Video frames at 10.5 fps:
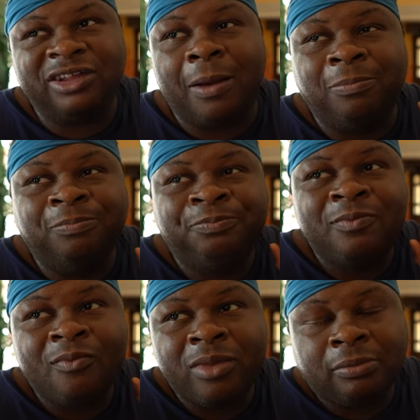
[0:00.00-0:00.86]
Like
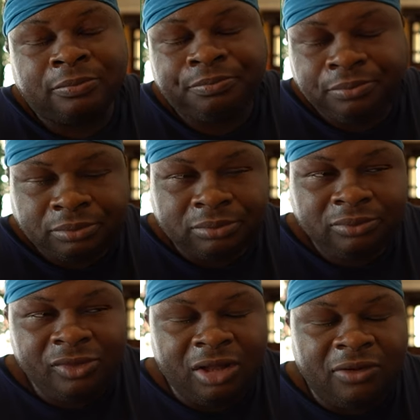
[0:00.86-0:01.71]

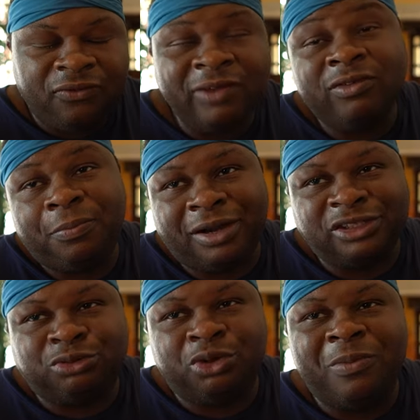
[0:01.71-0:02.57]
a flavor
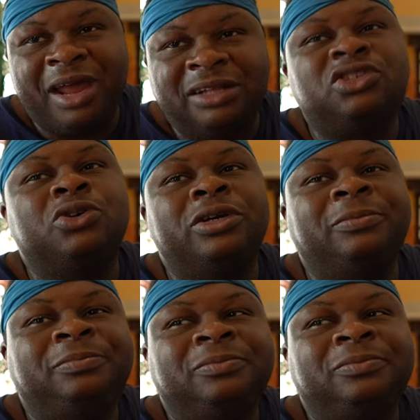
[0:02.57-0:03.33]
punch when you bite into it.